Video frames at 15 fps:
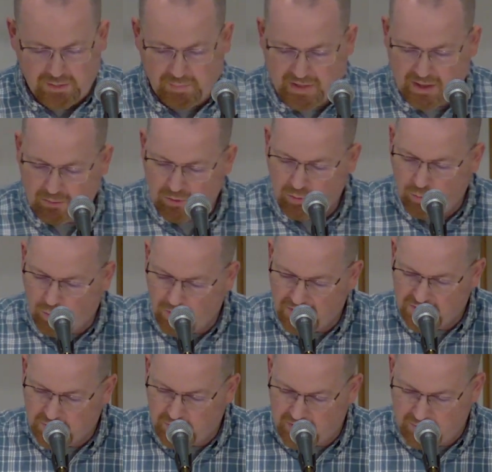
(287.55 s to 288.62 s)
My reward
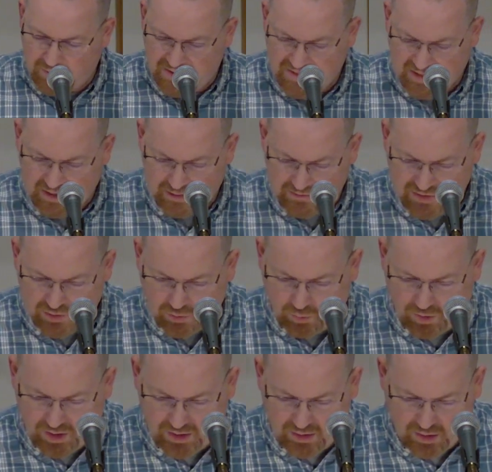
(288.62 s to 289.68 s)
is with me to give to the
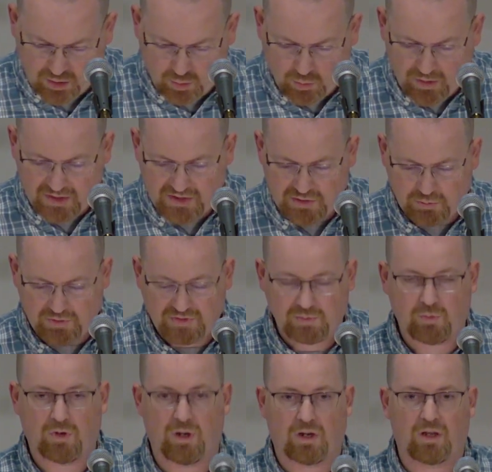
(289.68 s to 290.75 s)
one according to his
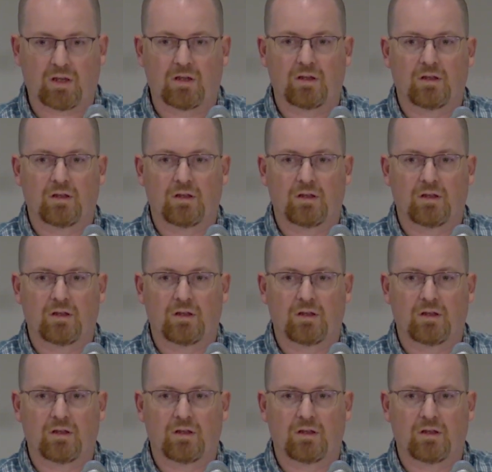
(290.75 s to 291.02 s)
work.